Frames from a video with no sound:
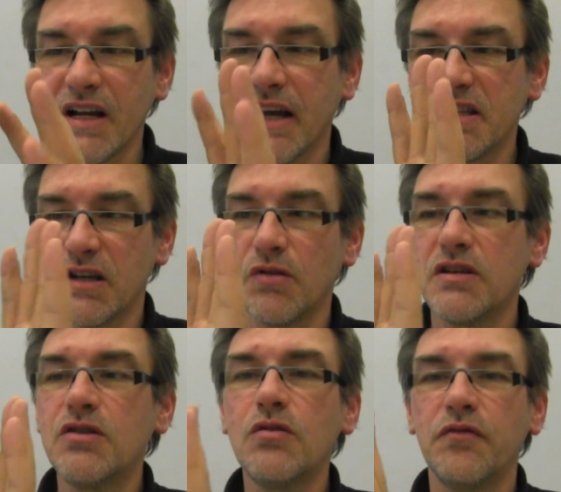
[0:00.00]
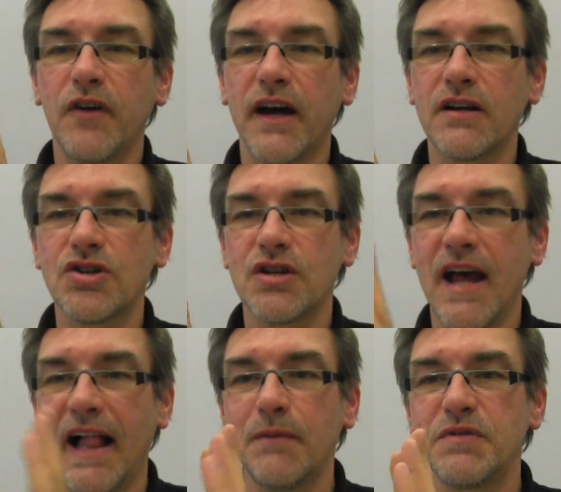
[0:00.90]
And so the new function
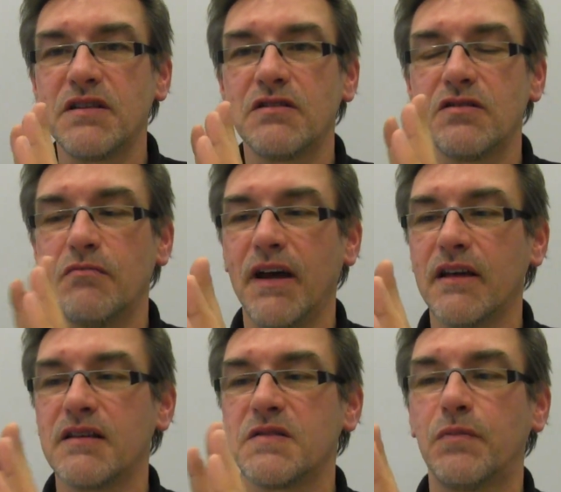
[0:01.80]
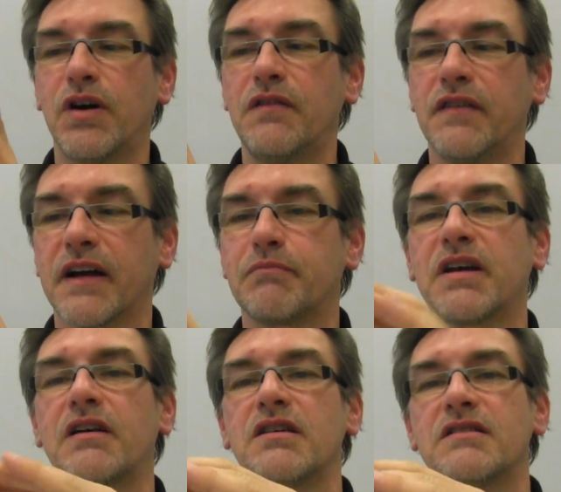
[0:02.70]
helps you to make this perfect,
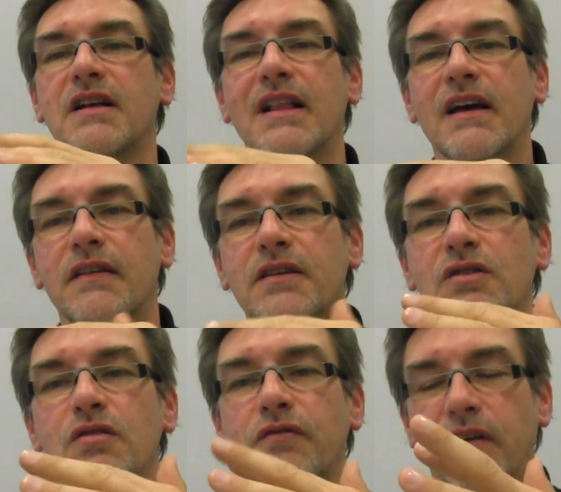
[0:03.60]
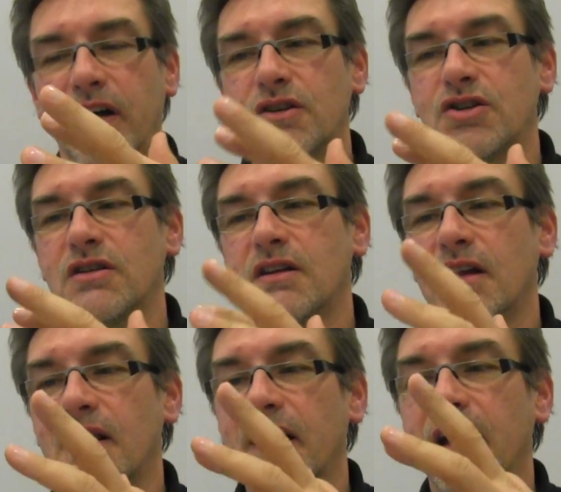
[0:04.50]
because the new function
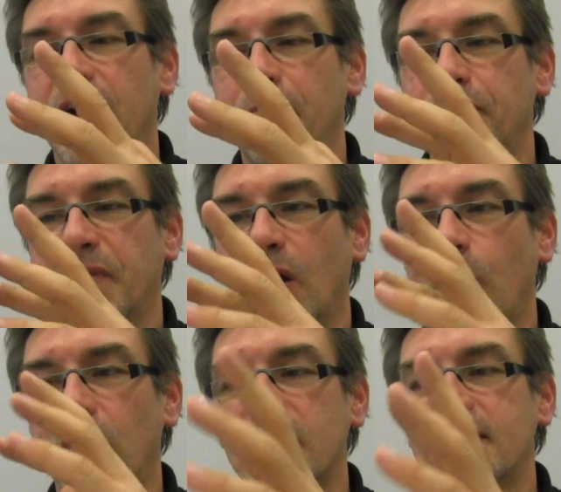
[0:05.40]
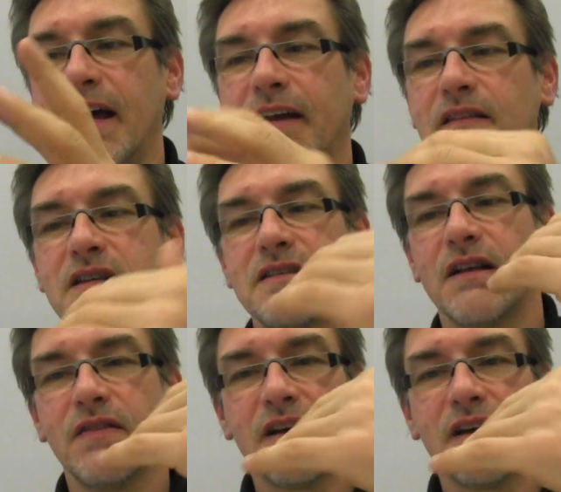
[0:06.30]
works like this.